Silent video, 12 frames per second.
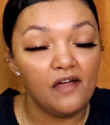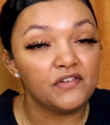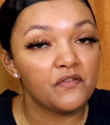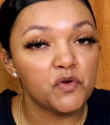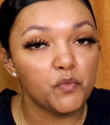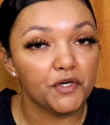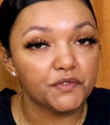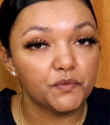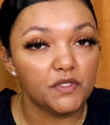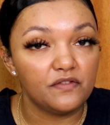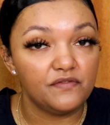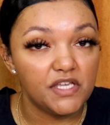I've never worked
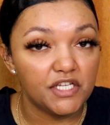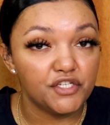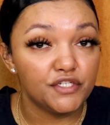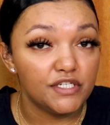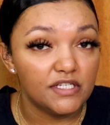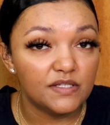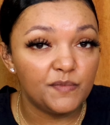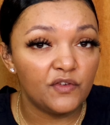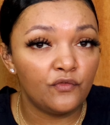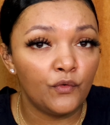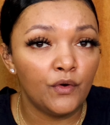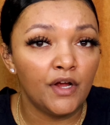with vegan cheese
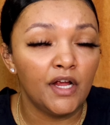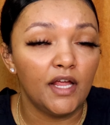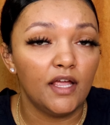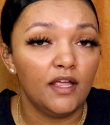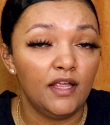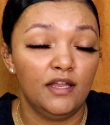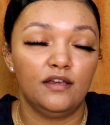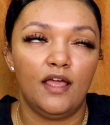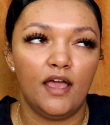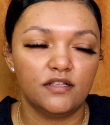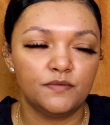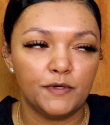before,
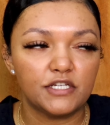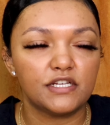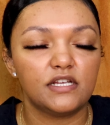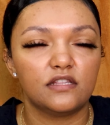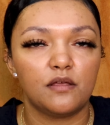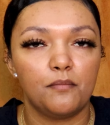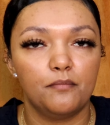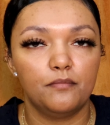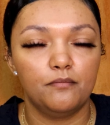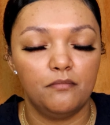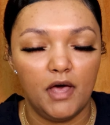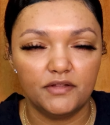especially in the
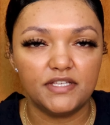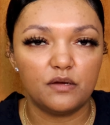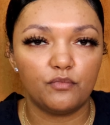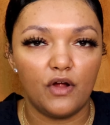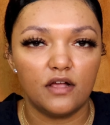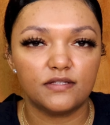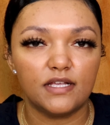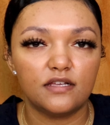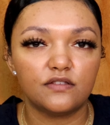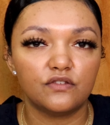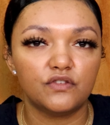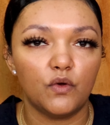melting
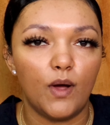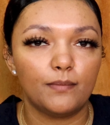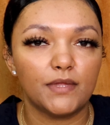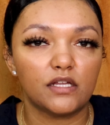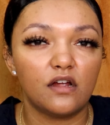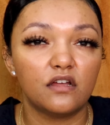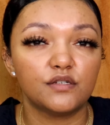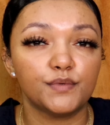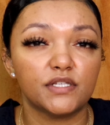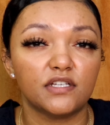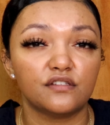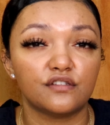process, so I'm not
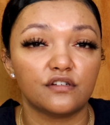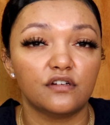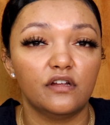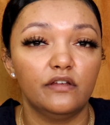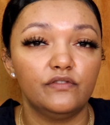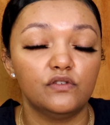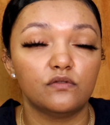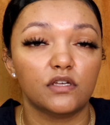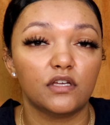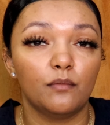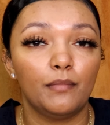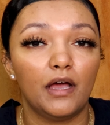100% sure if you
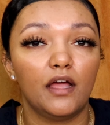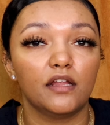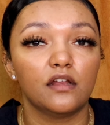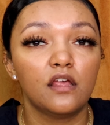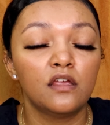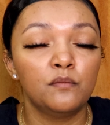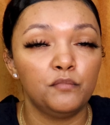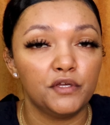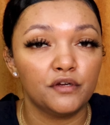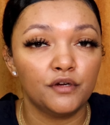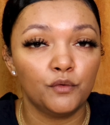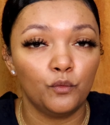can combine
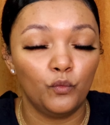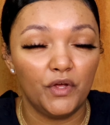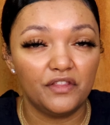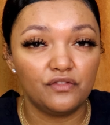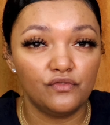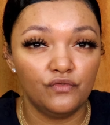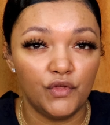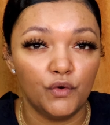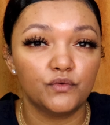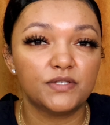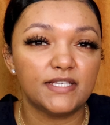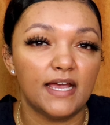beer with
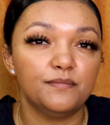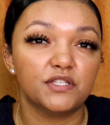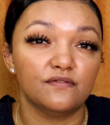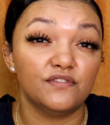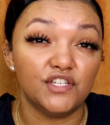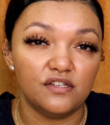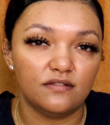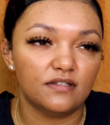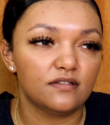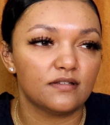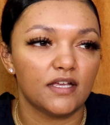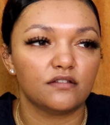those types of
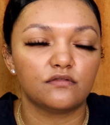cheeses. Like,